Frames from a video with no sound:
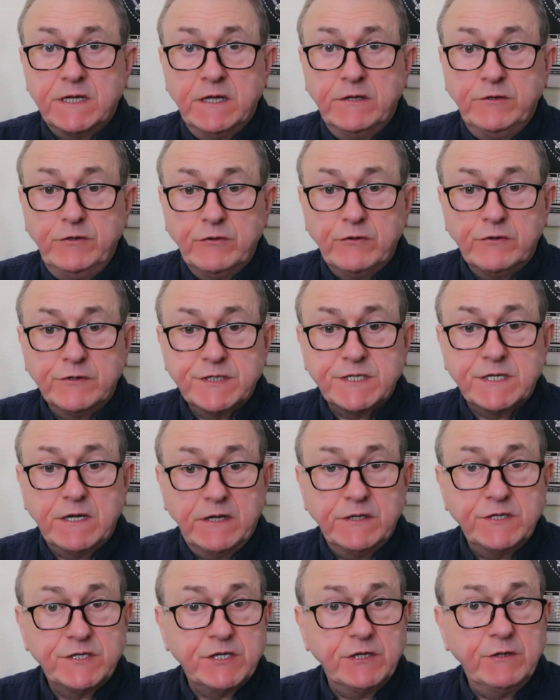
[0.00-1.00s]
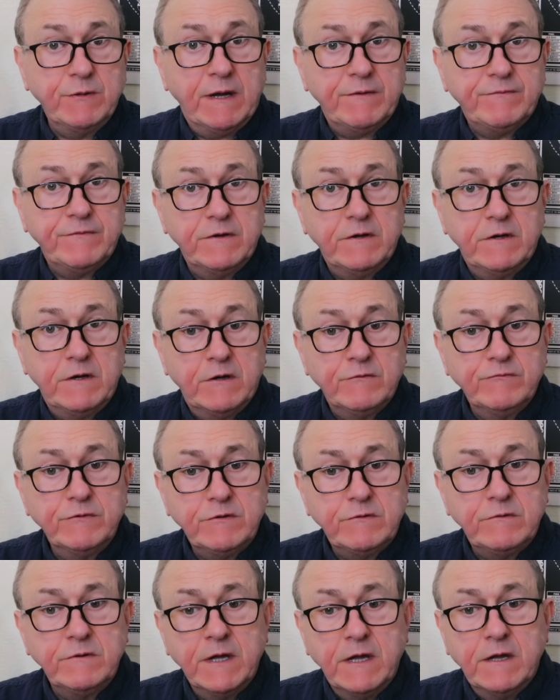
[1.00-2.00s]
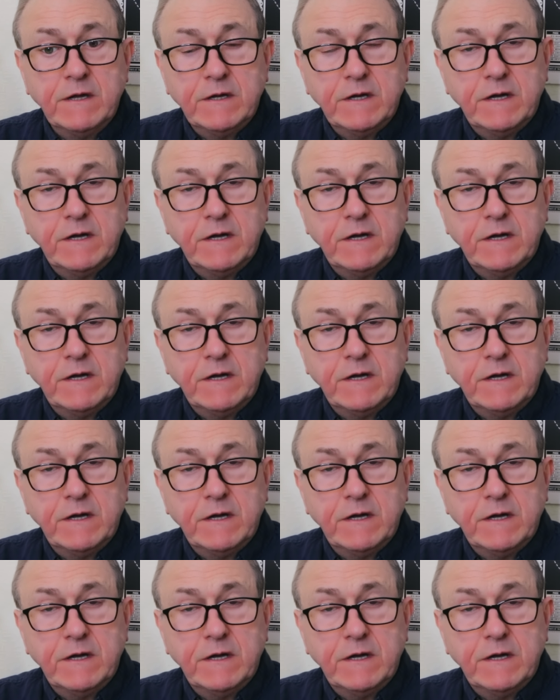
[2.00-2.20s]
in your sign, so you have a real